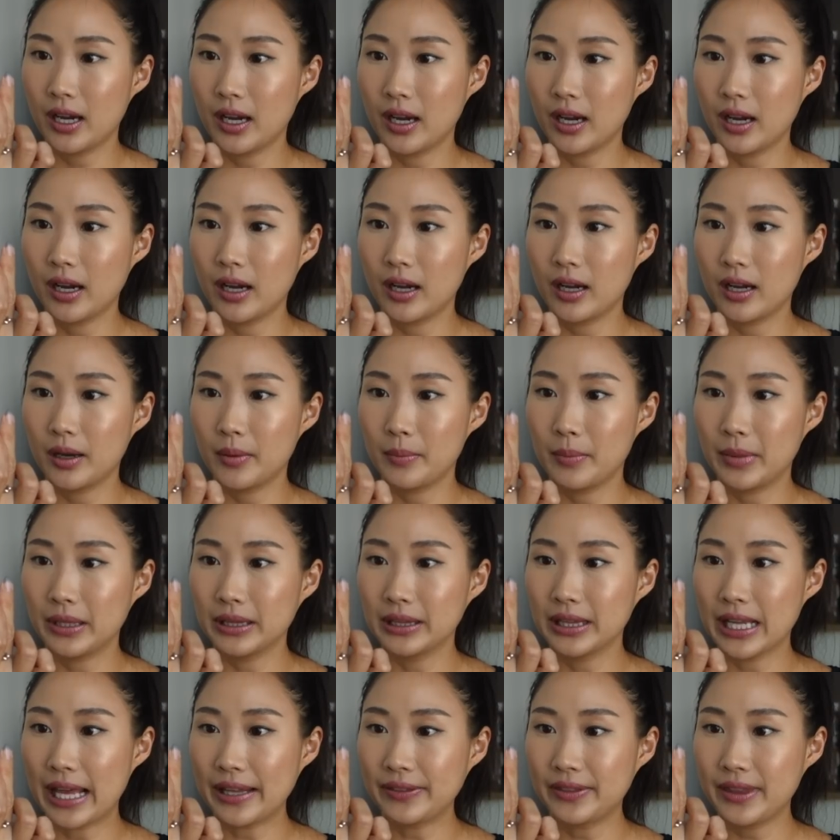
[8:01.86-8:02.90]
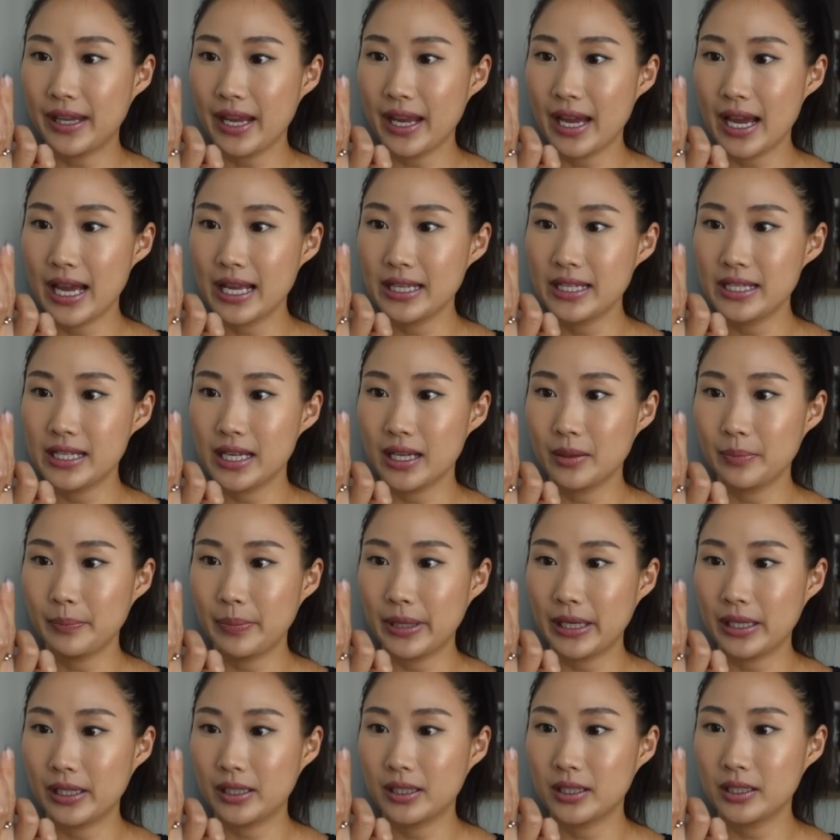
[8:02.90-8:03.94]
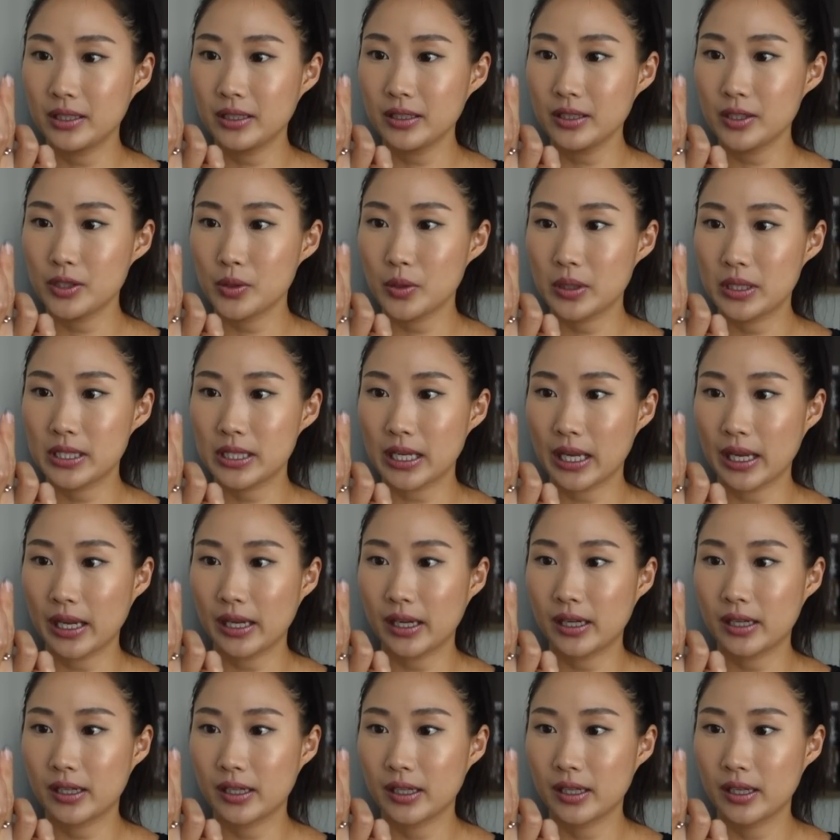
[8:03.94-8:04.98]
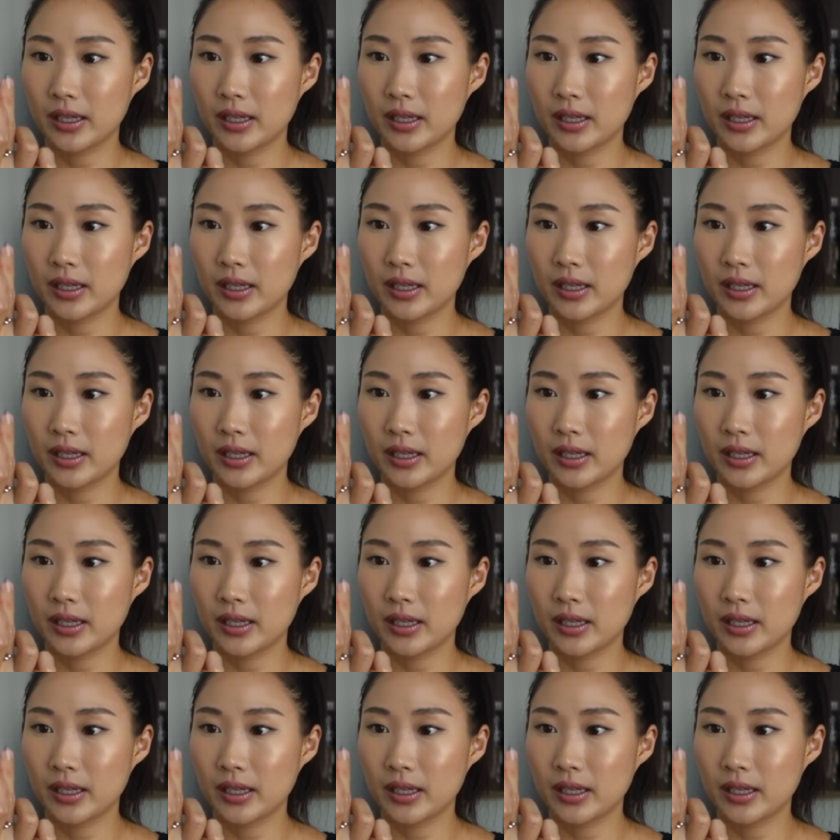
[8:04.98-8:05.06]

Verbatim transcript: Latte Hanjan Pink, so it's like